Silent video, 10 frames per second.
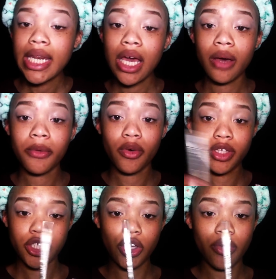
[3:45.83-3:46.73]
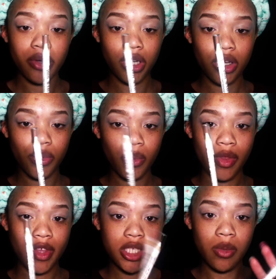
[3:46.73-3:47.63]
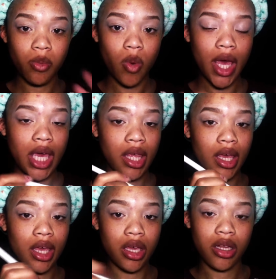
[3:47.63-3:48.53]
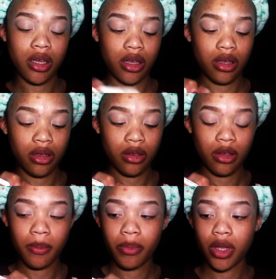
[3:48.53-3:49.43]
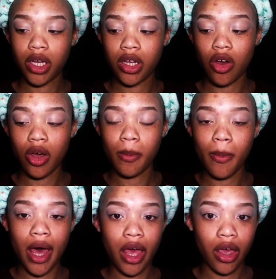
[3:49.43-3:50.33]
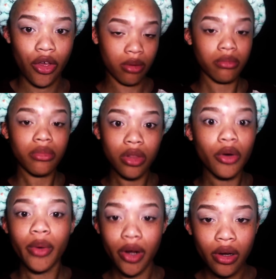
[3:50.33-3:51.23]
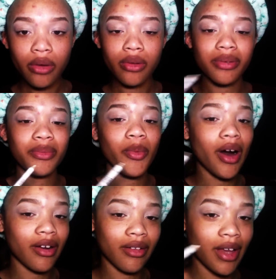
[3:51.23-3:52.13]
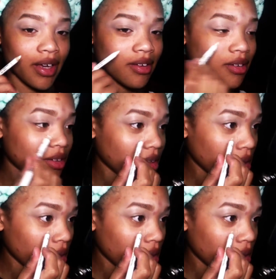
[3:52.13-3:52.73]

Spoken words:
now I'm going to go in with some white and put it on my bottom lower waterline.